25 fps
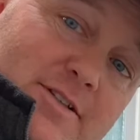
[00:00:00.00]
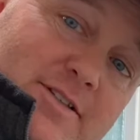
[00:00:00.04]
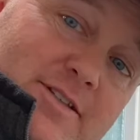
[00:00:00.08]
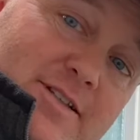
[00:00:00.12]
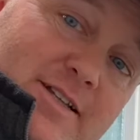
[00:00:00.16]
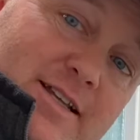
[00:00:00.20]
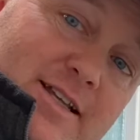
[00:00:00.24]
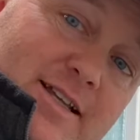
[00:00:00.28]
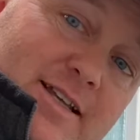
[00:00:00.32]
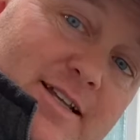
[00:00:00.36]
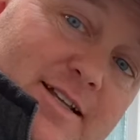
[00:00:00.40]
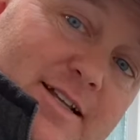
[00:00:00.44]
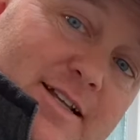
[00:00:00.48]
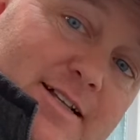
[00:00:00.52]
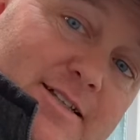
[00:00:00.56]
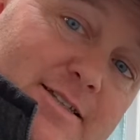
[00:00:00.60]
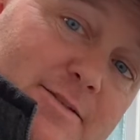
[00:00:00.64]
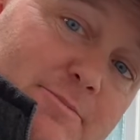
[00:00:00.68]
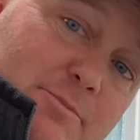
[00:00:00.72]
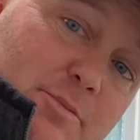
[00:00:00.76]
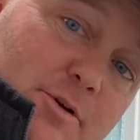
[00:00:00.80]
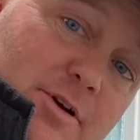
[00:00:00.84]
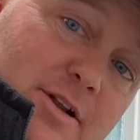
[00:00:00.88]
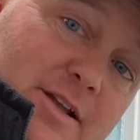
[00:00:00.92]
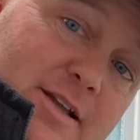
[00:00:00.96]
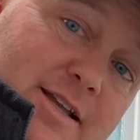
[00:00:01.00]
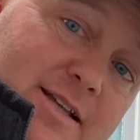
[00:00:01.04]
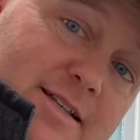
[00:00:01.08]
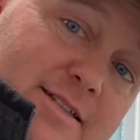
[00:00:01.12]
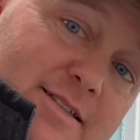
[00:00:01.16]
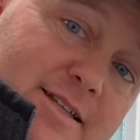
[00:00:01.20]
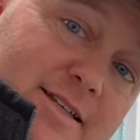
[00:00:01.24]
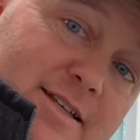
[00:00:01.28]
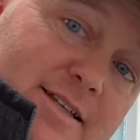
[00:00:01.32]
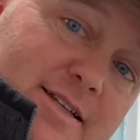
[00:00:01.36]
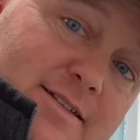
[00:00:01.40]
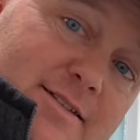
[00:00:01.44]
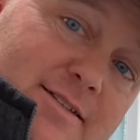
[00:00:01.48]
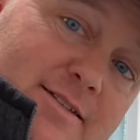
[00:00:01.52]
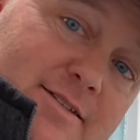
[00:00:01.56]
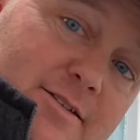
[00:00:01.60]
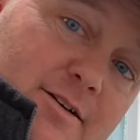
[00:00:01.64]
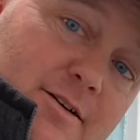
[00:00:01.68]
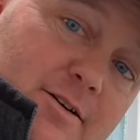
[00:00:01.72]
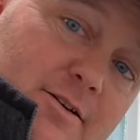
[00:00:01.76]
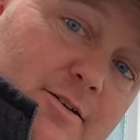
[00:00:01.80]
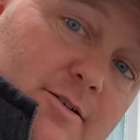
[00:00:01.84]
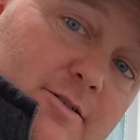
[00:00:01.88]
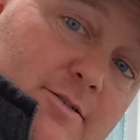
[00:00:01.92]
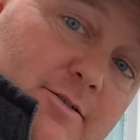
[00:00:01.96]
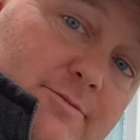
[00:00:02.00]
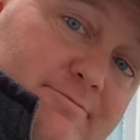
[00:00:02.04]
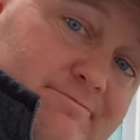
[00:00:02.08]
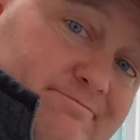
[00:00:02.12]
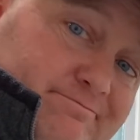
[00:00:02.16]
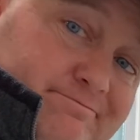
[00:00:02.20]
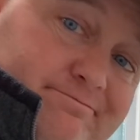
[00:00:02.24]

again, that's a pretty easy install.